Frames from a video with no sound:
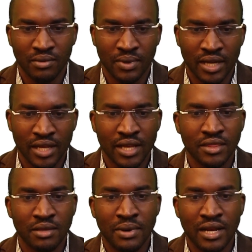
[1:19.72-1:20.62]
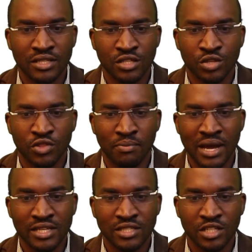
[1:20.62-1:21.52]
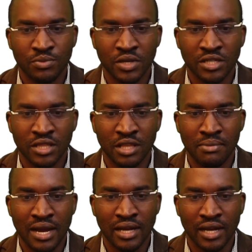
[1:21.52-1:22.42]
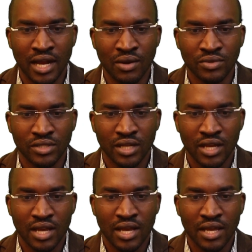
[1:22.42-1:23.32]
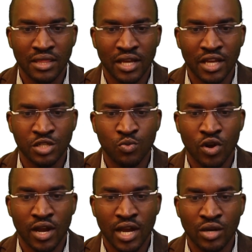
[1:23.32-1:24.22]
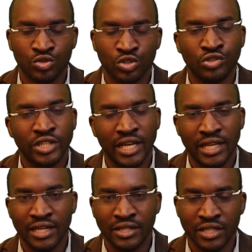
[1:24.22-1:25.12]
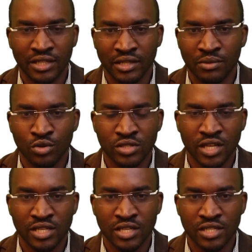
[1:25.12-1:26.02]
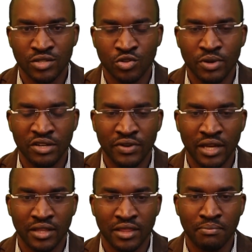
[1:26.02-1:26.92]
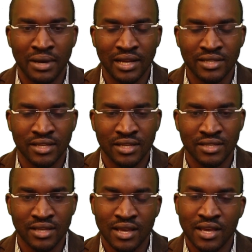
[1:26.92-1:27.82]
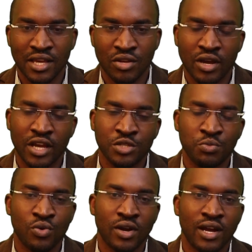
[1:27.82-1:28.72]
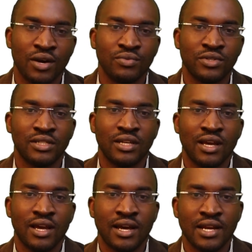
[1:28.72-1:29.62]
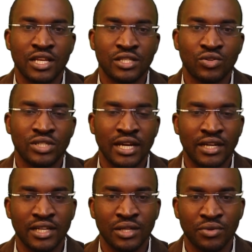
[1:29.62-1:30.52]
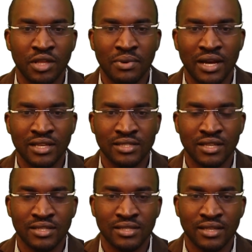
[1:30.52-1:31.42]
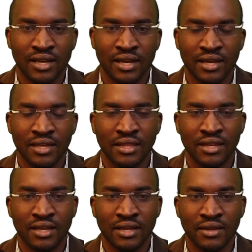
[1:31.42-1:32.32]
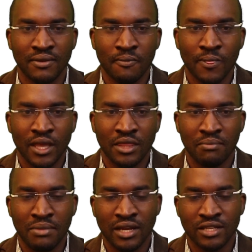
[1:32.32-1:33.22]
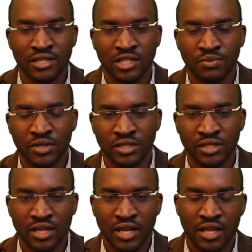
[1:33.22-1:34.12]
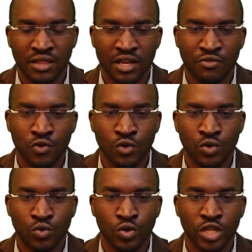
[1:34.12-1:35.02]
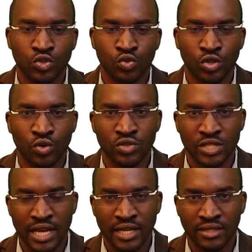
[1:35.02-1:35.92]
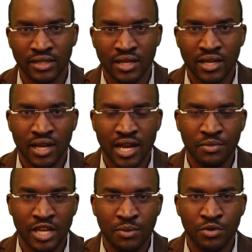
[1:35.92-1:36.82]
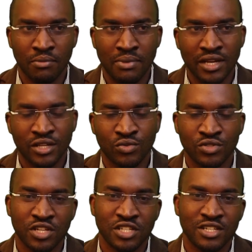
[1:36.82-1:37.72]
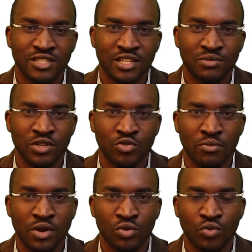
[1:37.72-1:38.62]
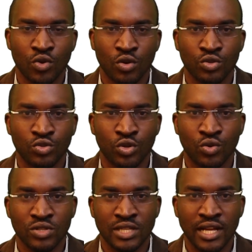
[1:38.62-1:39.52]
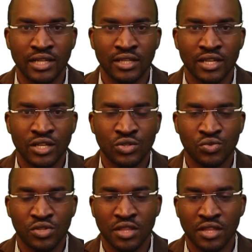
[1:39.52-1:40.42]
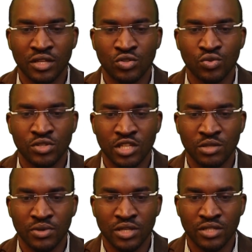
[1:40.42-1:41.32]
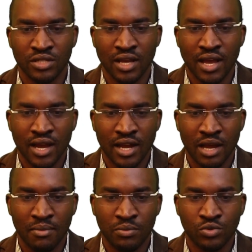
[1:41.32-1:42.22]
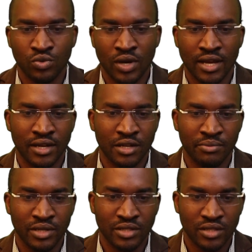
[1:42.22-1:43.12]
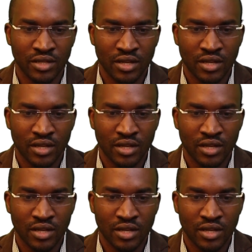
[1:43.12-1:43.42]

But again, the balances of the bank statement and the bank account in the cash book account rarely agree. In most cases, you might find that the balances in your cash book account does not agree with the balances in the bank statement, and therefore we need to reconcile, coming up with the bank reconciliation statement, whereby we're going to reconcile to see that the two statements come up to an agreement.